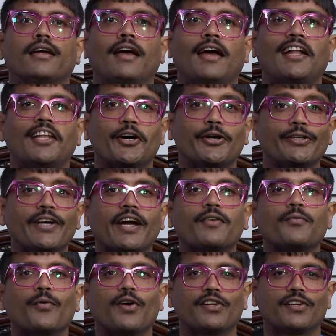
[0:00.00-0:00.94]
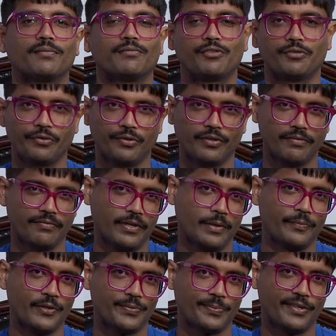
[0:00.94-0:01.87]
Hello and welcome to The
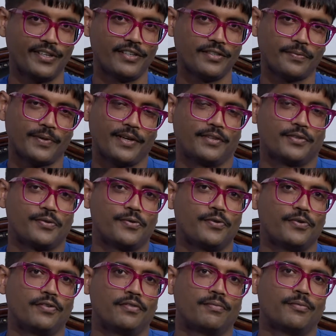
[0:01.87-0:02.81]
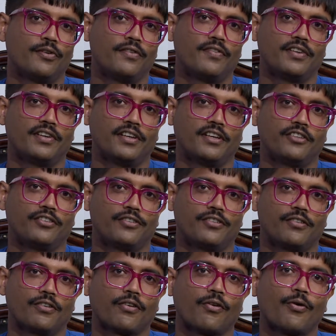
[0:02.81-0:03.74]
Film Whisperers, where two movie nerds
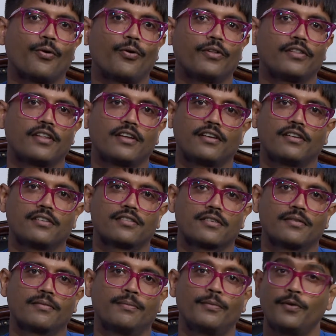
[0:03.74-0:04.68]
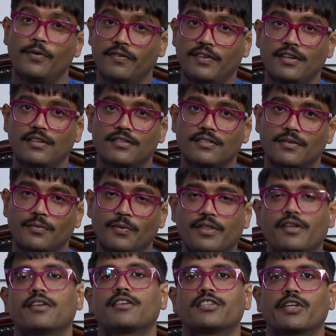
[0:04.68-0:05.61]
talk all things movies
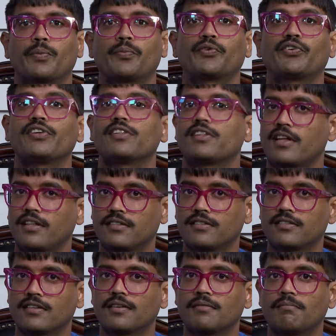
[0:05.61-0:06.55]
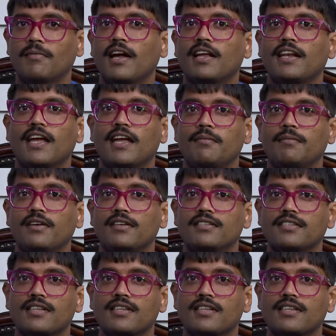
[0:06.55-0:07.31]
with a contemporary lens. My name is